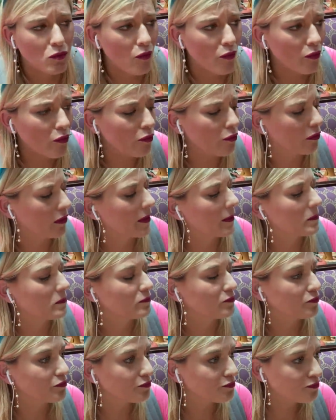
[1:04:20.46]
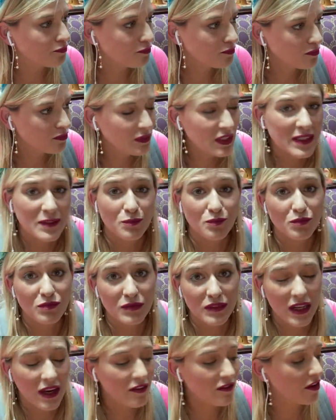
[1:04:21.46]
Mm.
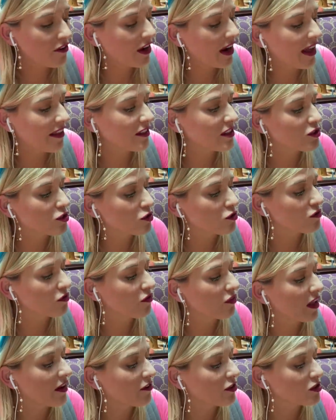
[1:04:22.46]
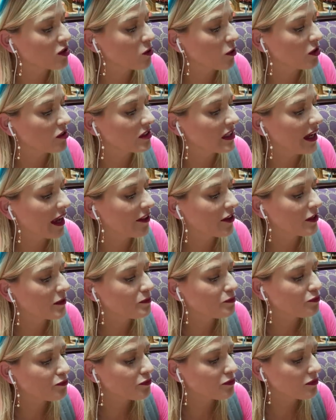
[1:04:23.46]
I've never had these two flavors swirled together,
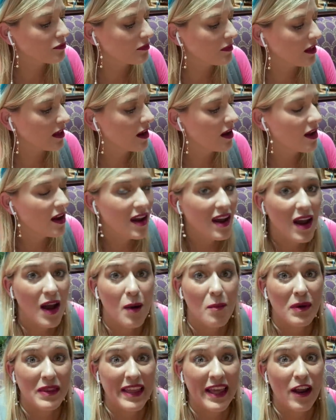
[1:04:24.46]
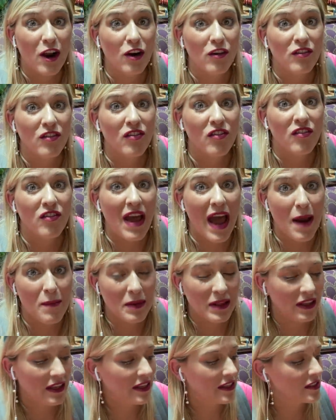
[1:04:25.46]
but they are
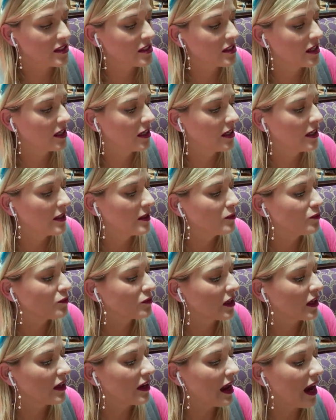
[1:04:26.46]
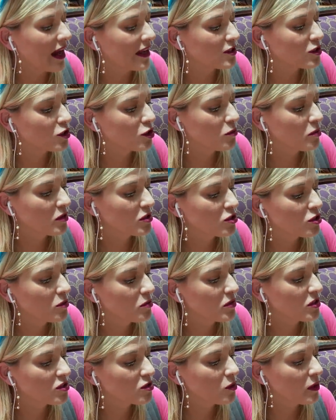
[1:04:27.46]
fabulous. Not super,
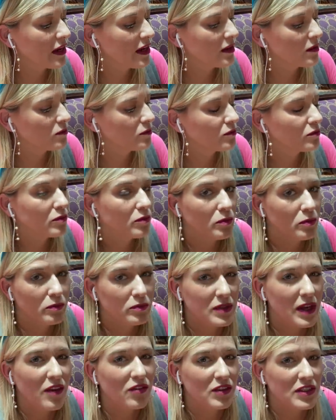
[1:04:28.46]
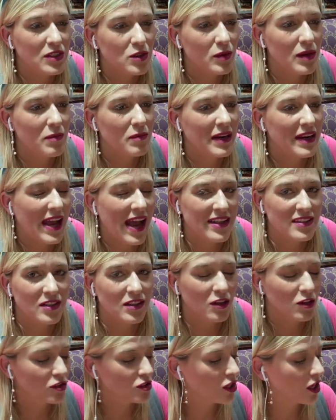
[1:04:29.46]
super sweet. Definitely sweet, but it has a
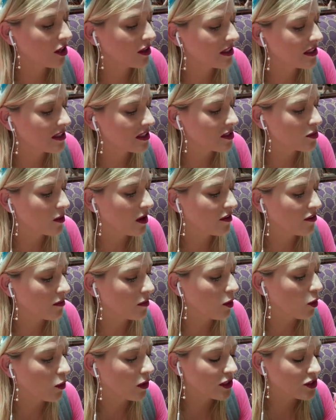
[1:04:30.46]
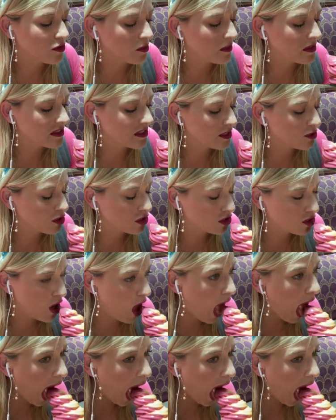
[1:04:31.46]
little tartness as well from the orange, from the citrus.